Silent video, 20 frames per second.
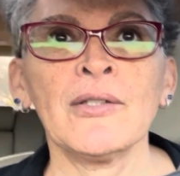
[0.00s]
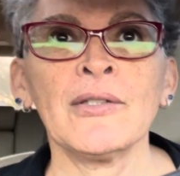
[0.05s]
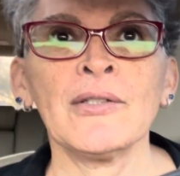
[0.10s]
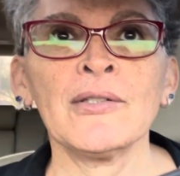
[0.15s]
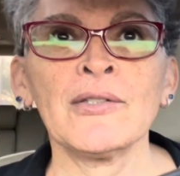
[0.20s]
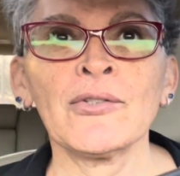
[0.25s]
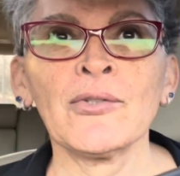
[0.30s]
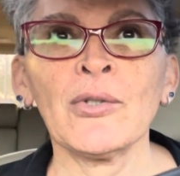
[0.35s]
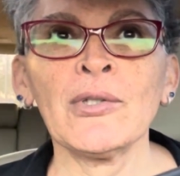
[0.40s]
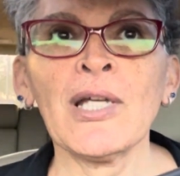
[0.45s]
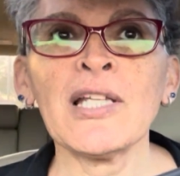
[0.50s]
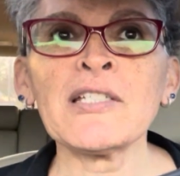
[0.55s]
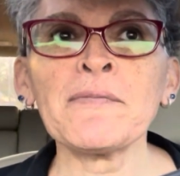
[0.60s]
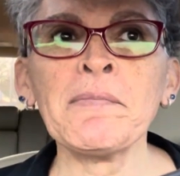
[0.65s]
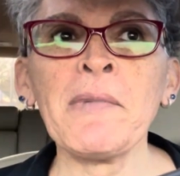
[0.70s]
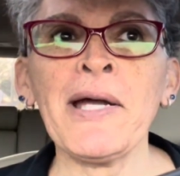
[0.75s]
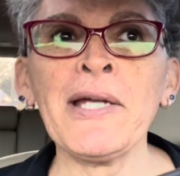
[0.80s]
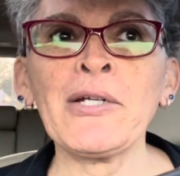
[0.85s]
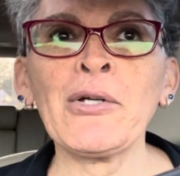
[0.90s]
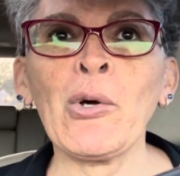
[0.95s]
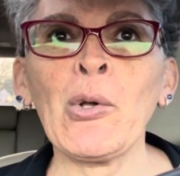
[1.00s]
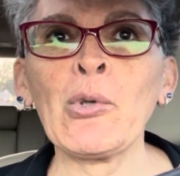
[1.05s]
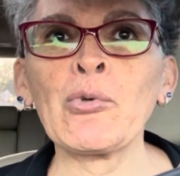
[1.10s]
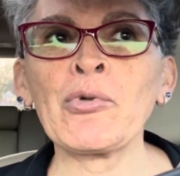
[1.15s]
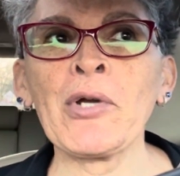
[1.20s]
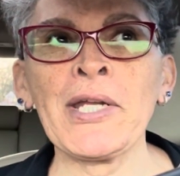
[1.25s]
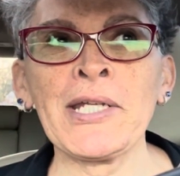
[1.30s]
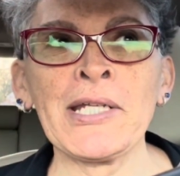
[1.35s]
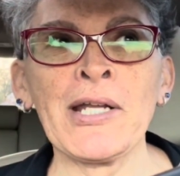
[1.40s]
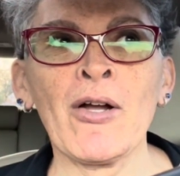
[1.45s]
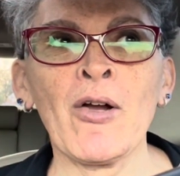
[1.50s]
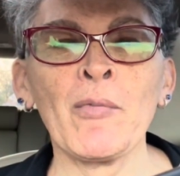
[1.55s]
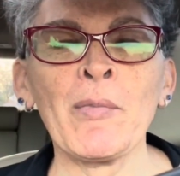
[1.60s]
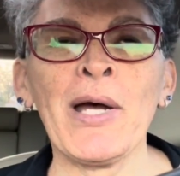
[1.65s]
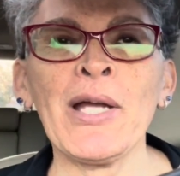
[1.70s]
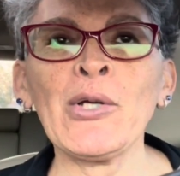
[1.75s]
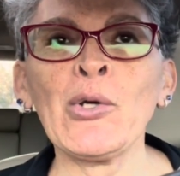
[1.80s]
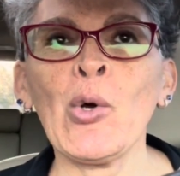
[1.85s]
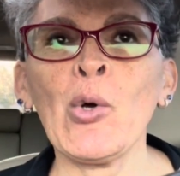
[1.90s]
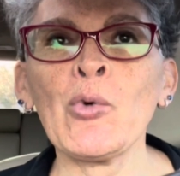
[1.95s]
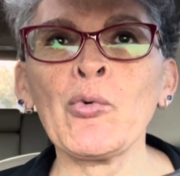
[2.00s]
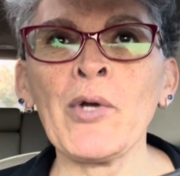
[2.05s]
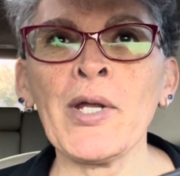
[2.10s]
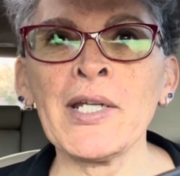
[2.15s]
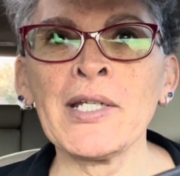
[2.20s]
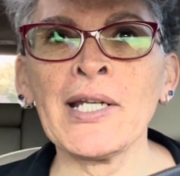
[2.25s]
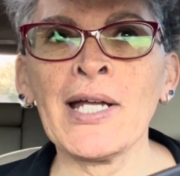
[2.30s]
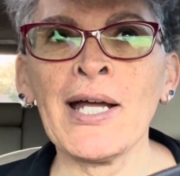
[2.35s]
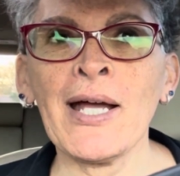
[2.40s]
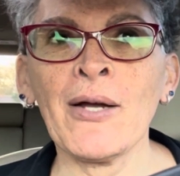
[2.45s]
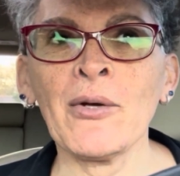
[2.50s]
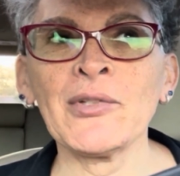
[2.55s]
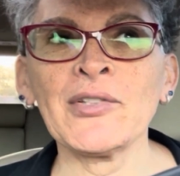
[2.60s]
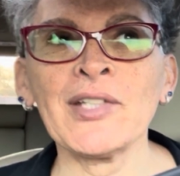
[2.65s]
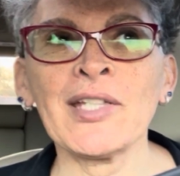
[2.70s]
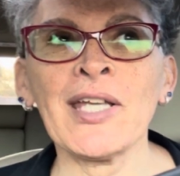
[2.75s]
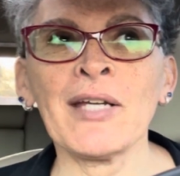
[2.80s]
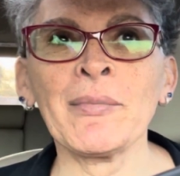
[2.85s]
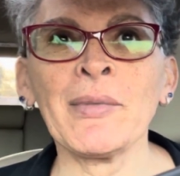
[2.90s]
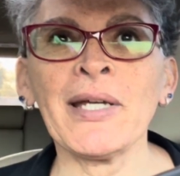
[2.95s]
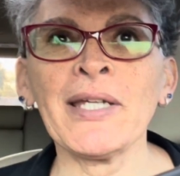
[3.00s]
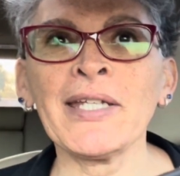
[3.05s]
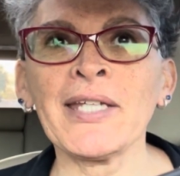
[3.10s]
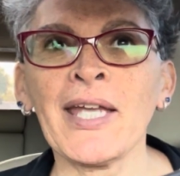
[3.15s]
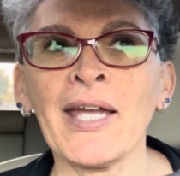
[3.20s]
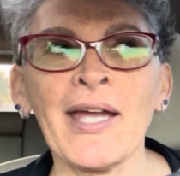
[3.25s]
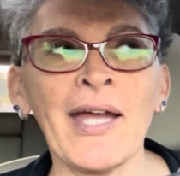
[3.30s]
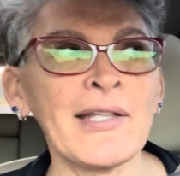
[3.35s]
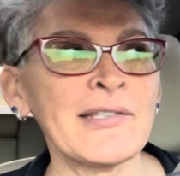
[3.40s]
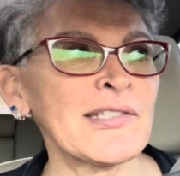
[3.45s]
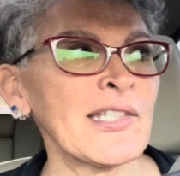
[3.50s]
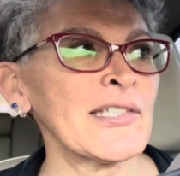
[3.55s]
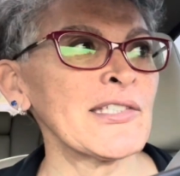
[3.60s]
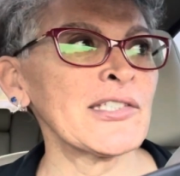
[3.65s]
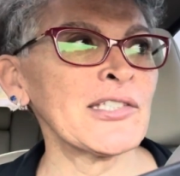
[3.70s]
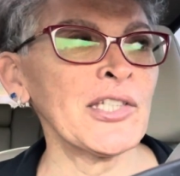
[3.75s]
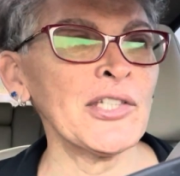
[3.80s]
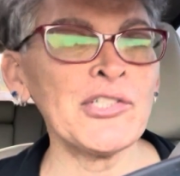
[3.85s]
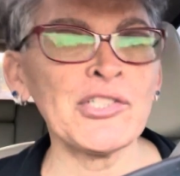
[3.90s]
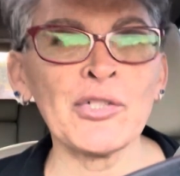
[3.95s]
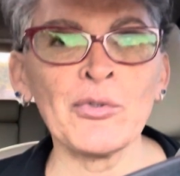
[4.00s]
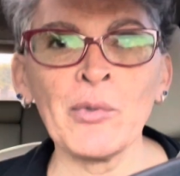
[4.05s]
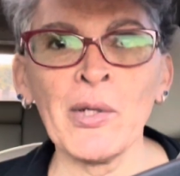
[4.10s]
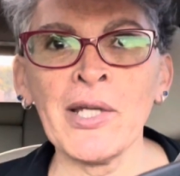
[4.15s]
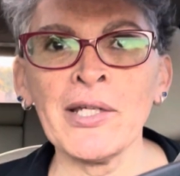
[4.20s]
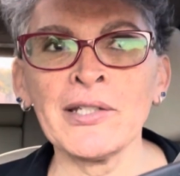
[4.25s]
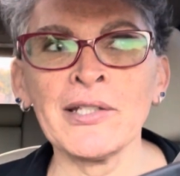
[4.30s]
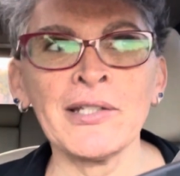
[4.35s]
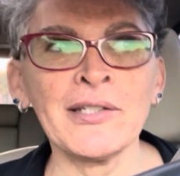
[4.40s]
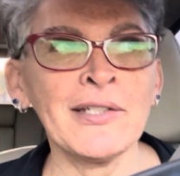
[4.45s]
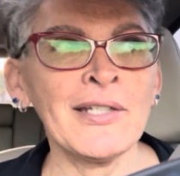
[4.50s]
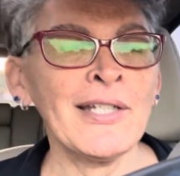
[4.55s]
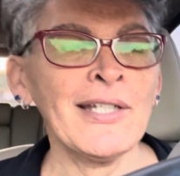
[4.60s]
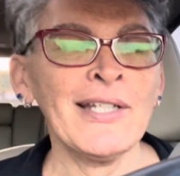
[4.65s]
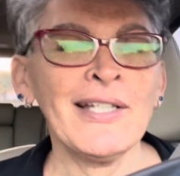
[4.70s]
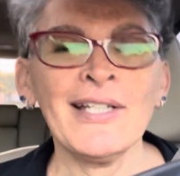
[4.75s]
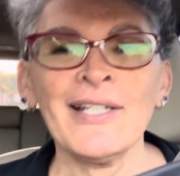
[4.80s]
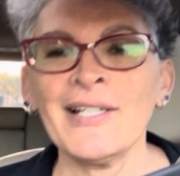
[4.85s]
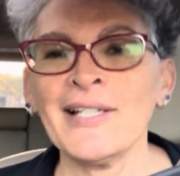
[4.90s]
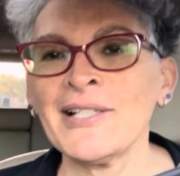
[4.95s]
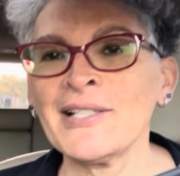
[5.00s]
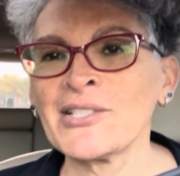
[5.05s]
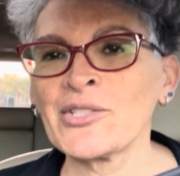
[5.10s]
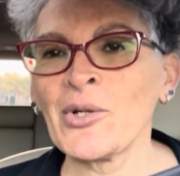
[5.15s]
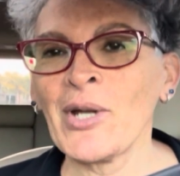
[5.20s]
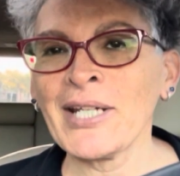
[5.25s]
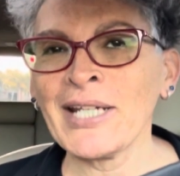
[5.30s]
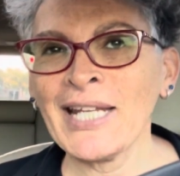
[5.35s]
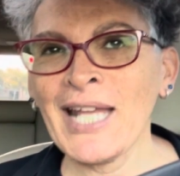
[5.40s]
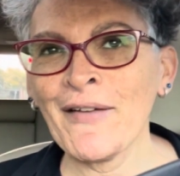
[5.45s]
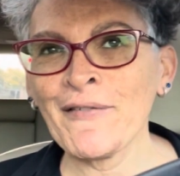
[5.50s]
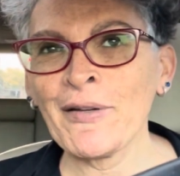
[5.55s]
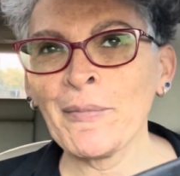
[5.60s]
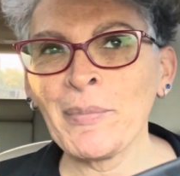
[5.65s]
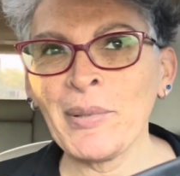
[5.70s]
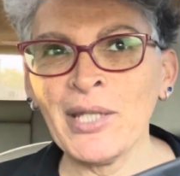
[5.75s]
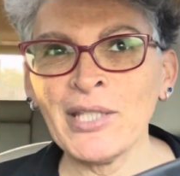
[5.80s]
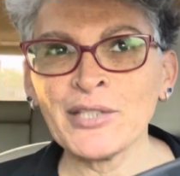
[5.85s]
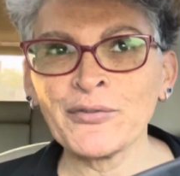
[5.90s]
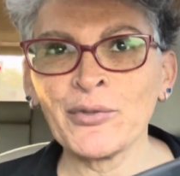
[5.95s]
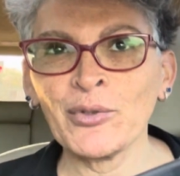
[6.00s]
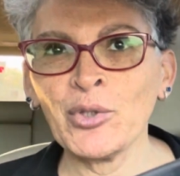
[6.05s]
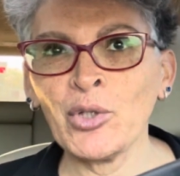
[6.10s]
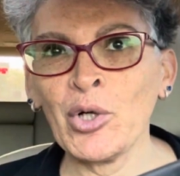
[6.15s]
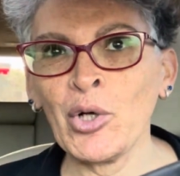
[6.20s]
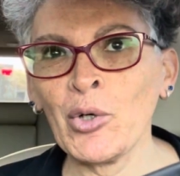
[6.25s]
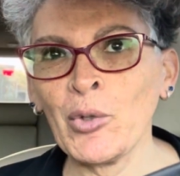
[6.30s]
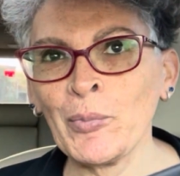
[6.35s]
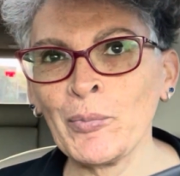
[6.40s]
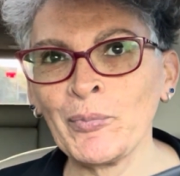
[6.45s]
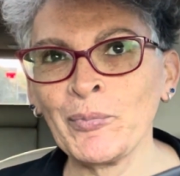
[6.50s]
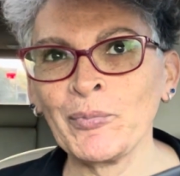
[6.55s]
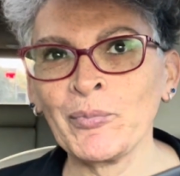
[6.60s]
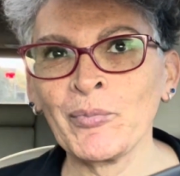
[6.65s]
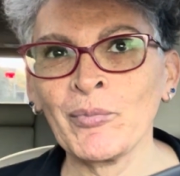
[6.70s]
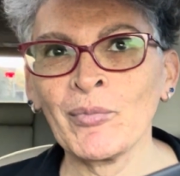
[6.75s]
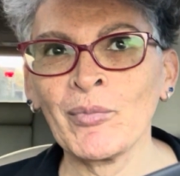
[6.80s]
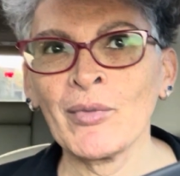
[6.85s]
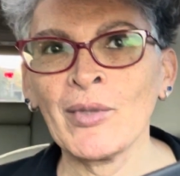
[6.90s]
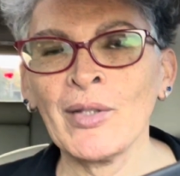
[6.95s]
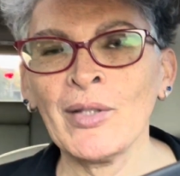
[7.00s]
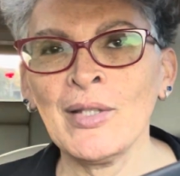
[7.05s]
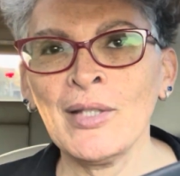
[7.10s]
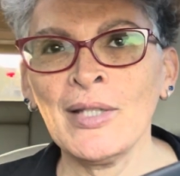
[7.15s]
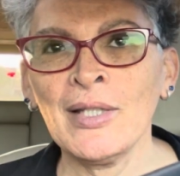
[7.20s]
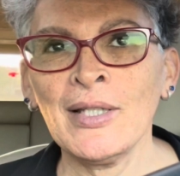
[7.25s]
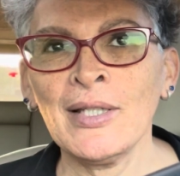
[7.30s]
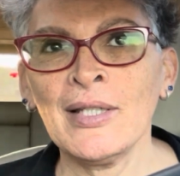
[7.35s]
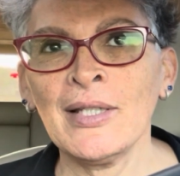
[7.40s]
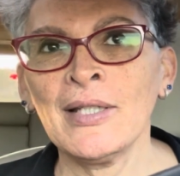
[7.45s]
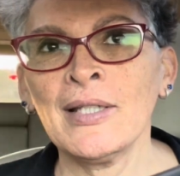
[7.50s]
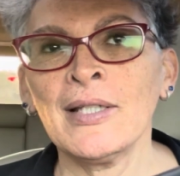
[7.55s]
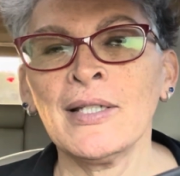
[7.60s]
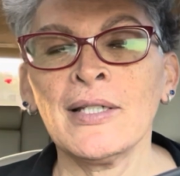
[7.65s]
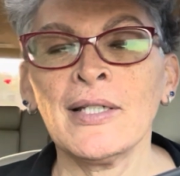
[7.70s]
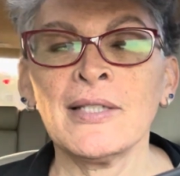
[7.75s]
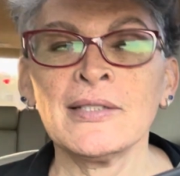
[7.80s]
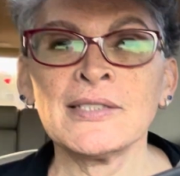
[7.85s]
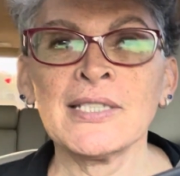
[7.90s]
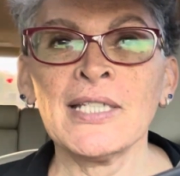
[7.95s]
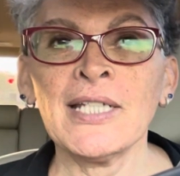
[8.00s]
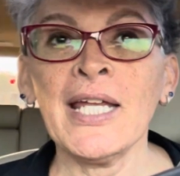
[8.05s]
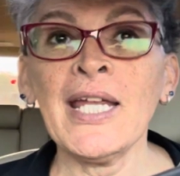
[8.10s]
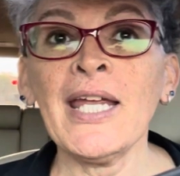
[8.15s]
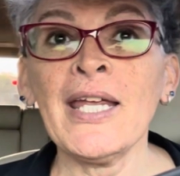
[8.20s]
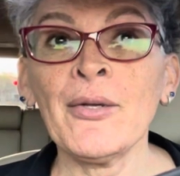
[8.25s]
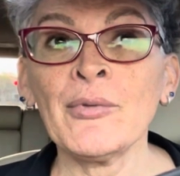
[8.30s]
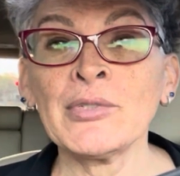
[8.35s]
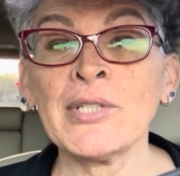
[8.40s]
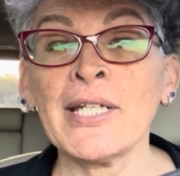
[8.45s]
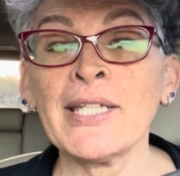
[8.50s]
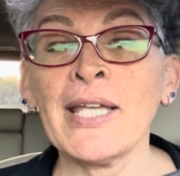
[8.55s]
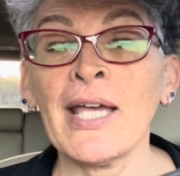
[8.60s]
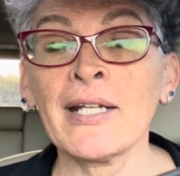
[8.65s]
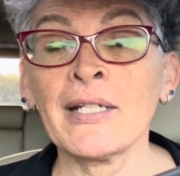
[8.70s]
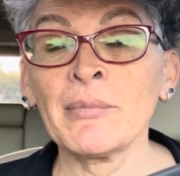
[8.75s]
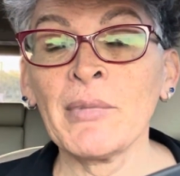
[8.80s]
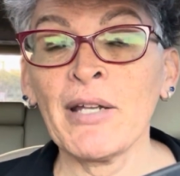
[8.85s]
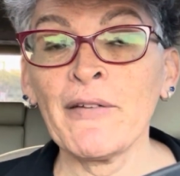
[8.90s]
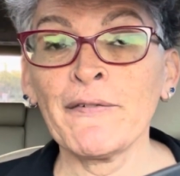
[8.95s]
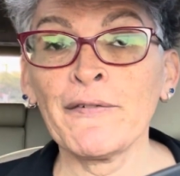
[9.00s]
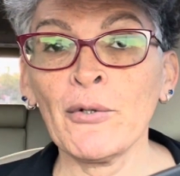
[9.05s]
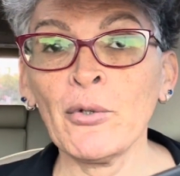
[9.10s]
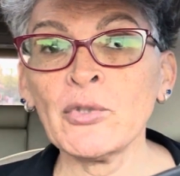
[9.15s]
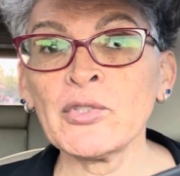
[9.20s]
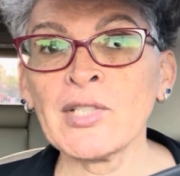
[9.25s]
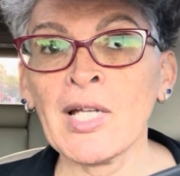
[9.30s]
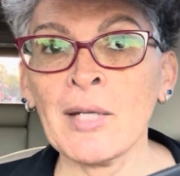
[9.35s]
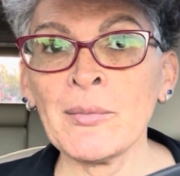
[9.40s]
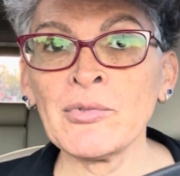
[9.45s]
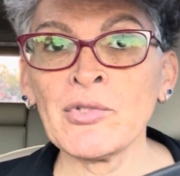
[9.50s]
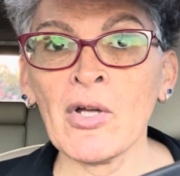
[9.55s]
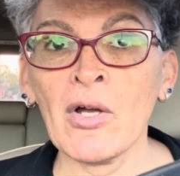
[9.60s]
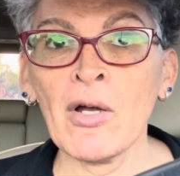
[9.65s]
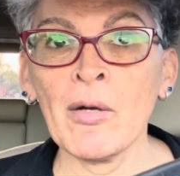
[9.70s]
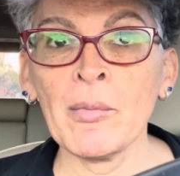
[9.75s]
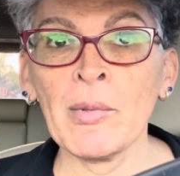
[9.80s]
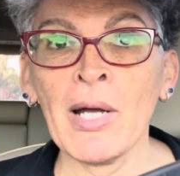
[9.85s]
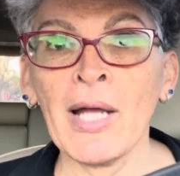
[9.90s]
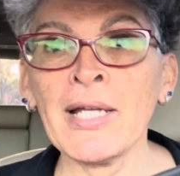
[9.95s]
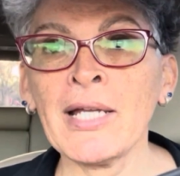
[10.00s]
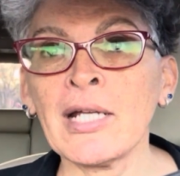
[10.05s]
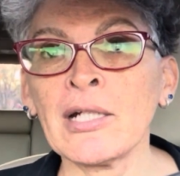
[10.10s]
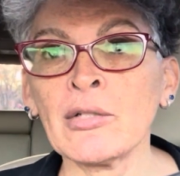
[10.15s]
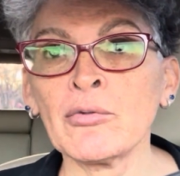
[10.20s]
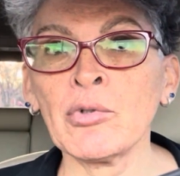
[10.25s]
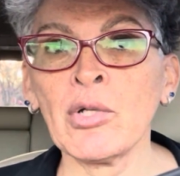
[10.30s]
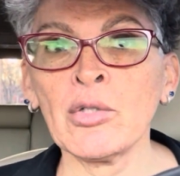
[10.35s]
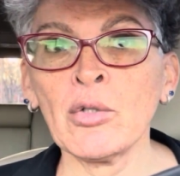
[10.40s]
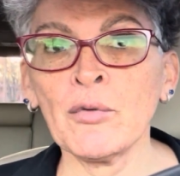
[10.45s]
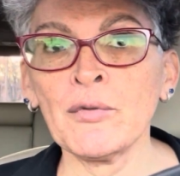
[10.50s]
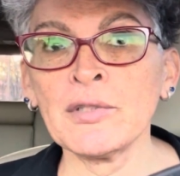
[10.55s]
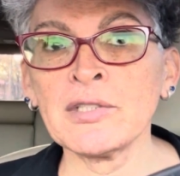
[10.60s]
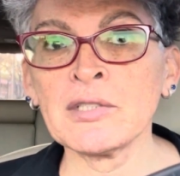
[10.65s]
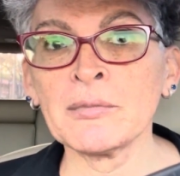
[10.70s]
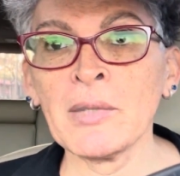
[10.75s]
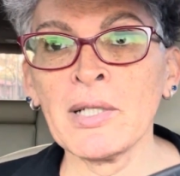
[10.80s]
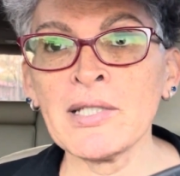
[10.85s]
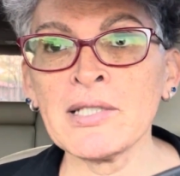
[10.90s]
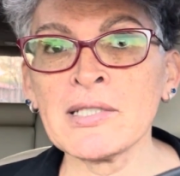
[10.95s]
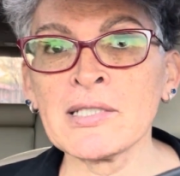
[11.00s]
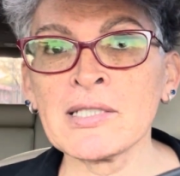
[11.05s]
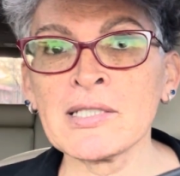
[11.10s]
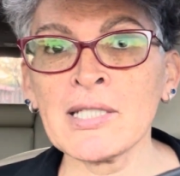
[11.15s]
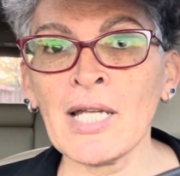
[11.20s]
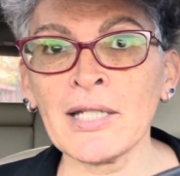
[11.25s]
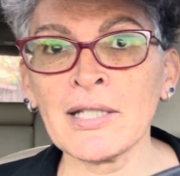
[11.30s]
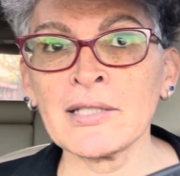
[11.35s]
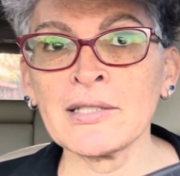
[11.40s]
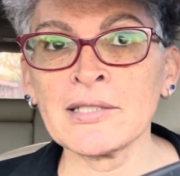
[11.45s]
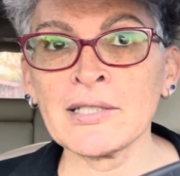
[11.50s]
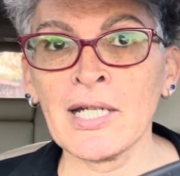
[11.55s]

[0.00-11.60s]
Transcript: So that's my goal right now. My goal right now is to get my cats situated so I can have a peaceful home. Today, when I got to my full-time job, I got to run over to my second